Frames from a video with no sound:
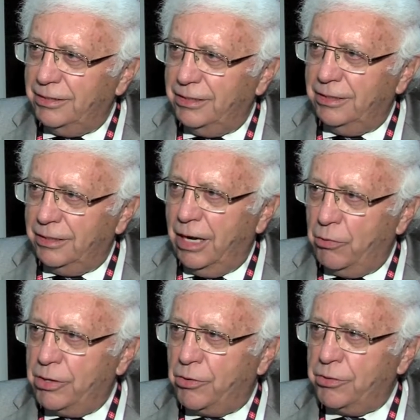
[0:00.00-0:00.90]
in
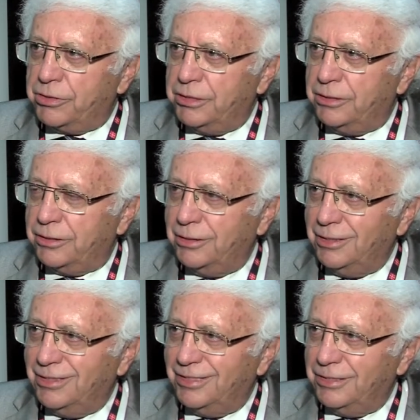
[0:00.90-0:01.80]
our countries
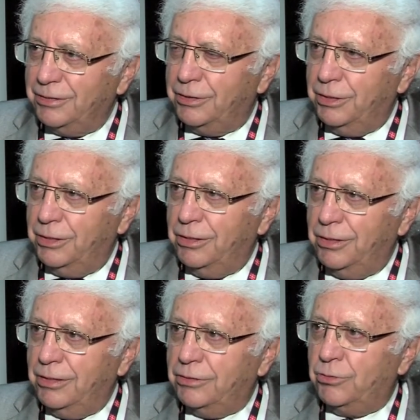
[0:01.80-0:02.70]

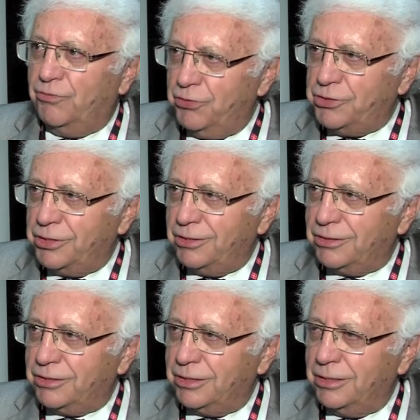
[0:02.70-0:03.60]
the
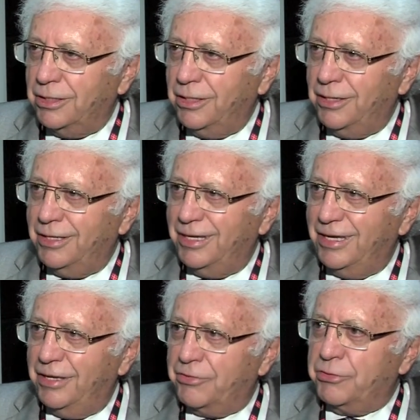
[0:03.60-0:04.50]
sufficient
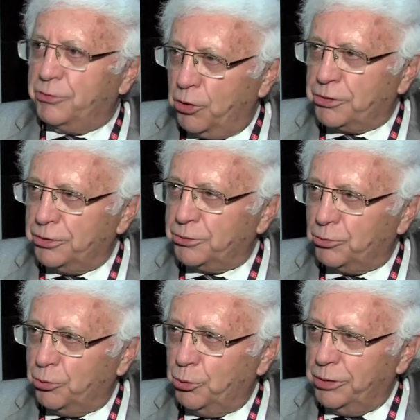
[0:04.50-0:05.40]
resources
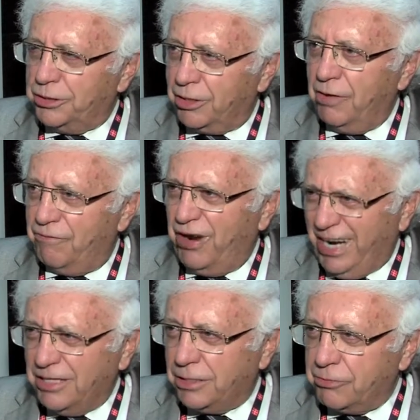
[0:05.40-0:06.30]
to do it,
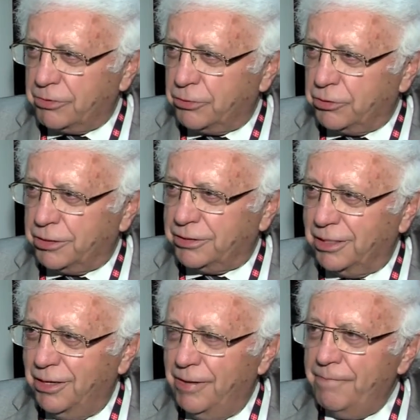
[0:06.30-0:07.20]
financial resources,
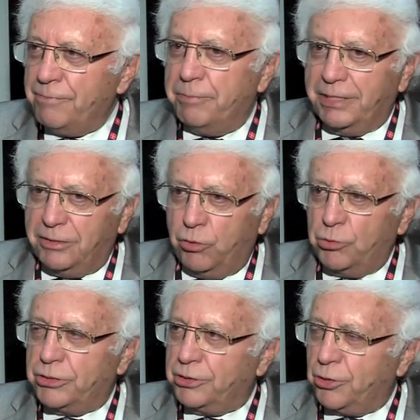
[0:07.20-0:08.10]
but
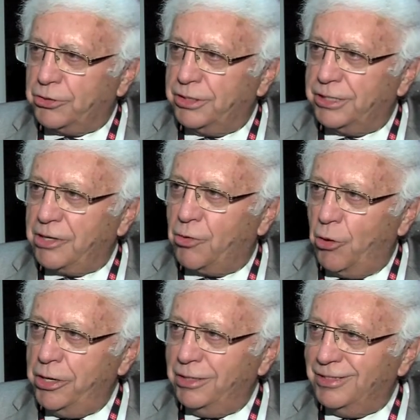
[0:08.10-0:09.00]
those resources are
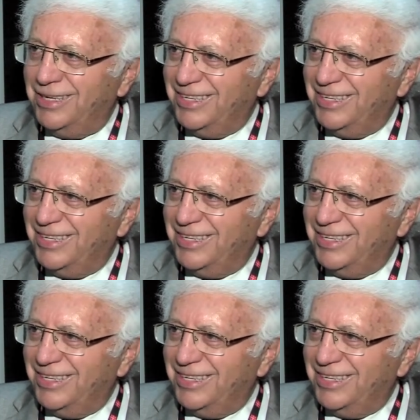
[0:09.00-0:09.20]
going